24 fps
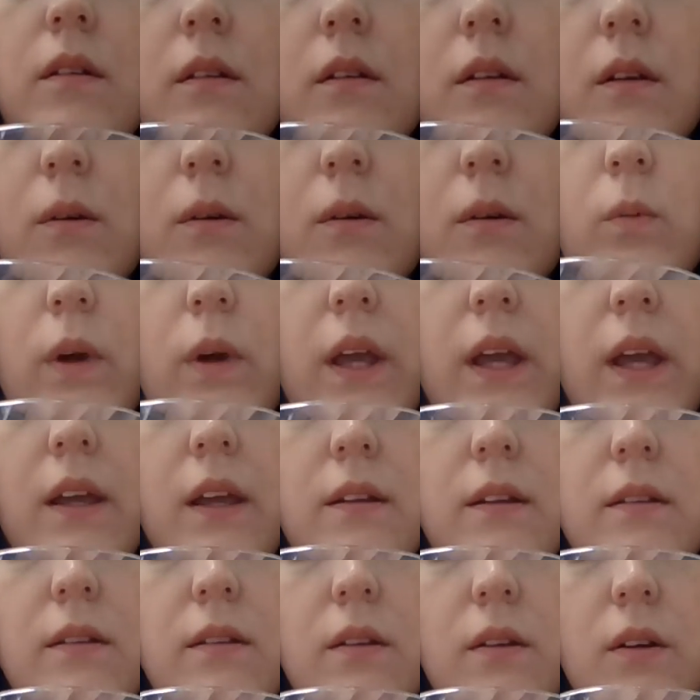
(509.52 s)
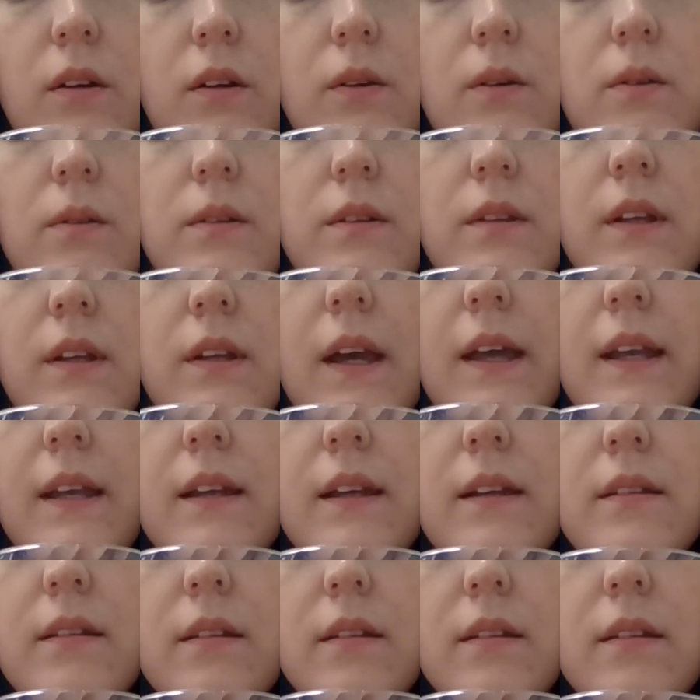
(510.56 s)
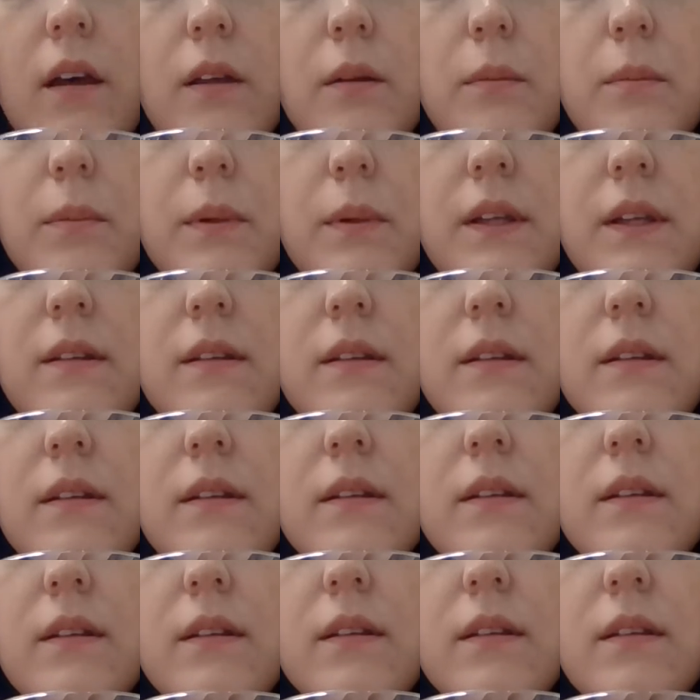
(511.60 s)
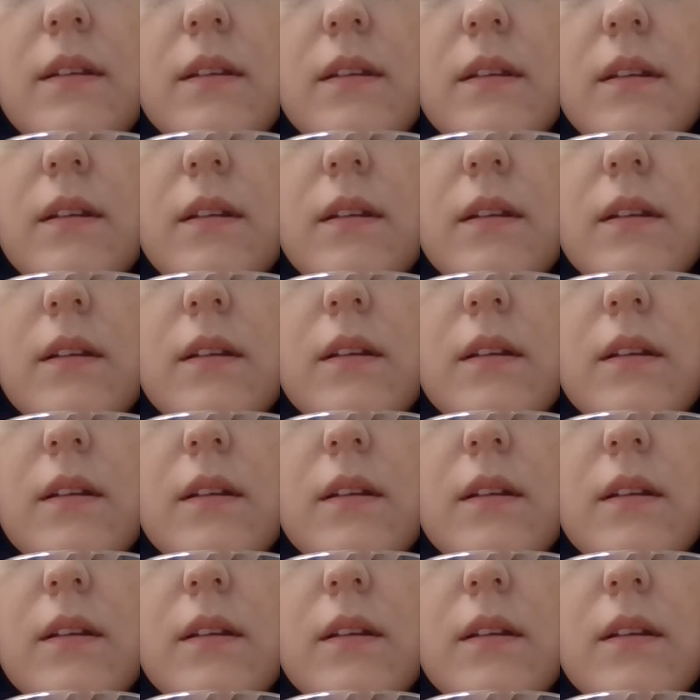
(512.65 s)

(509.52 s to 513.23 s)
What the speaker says: So you wait until you don't see any solid pieces,